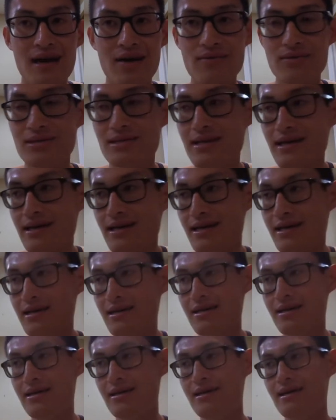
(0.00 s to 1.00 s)
like
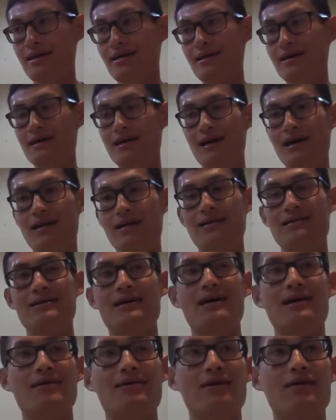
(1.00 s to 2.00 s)
getting kind of
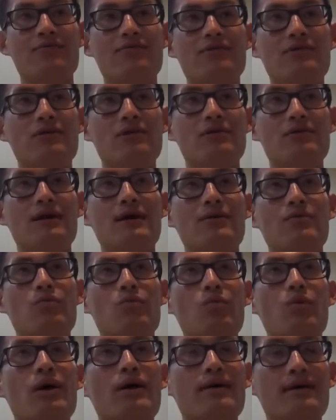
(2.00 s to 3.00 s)
tired of, like
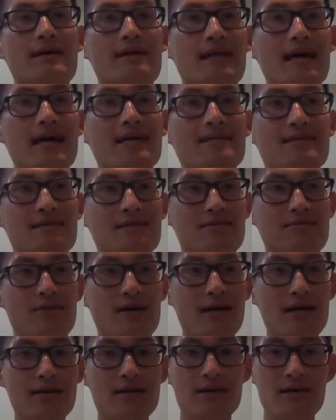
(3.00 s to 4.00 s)
wearing glasses,
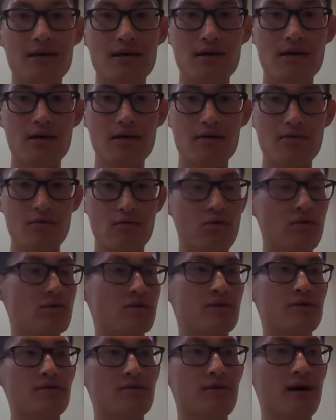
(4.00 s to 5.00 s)
right? Of course,
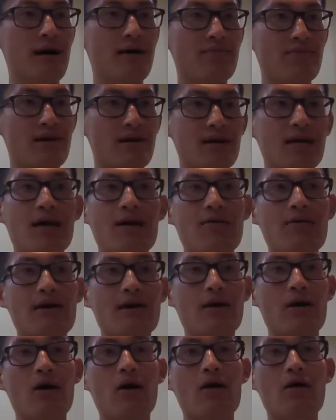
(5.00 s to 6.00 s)
I have to carry
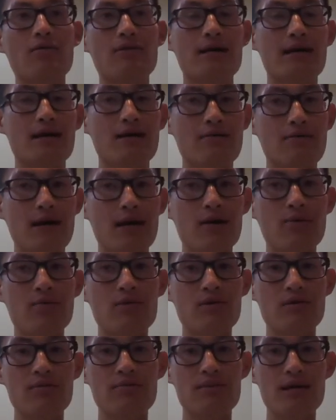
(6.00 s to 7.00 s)
it all day around
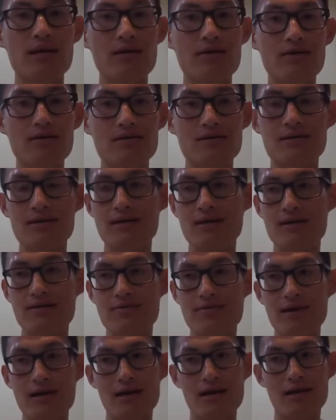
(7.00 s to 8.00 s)
with me and stuff,
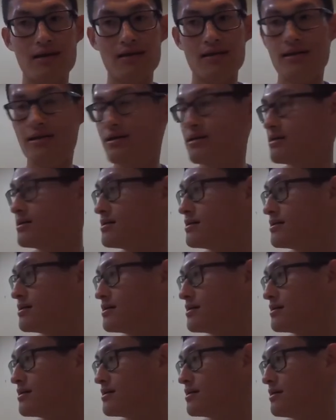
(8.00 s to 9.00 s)
and
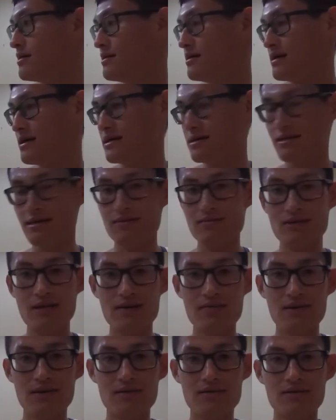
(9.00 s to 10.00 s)

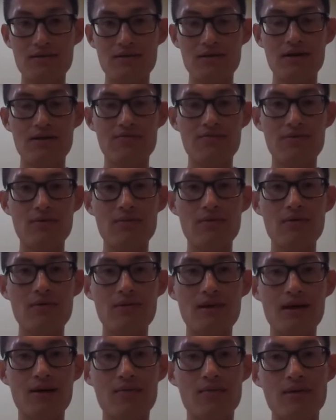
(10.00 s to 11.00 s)
sometimes it doesn't look comfortable, but
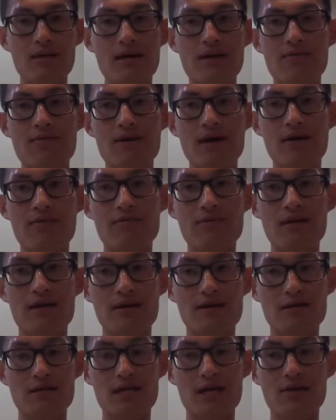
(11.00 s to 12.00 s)
like whenever I have to take
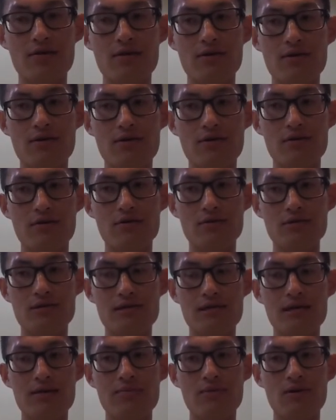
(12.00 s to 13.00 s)
a shower or go
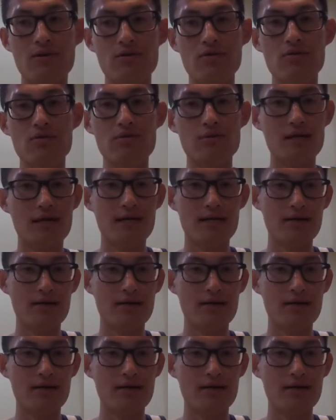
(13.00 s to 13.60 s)
sleep or do like,